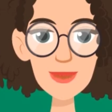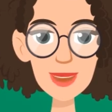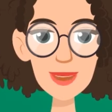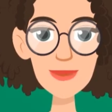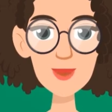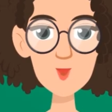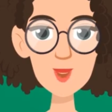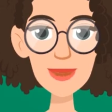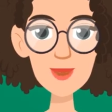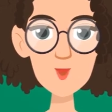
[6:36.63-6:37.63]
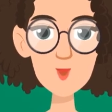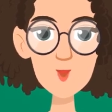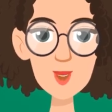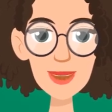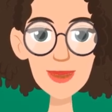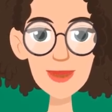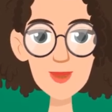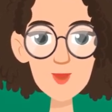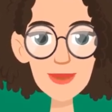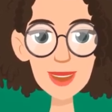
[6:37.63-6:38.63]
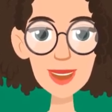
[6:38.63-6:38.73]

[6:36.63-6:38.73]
every 1 to 2 months, depending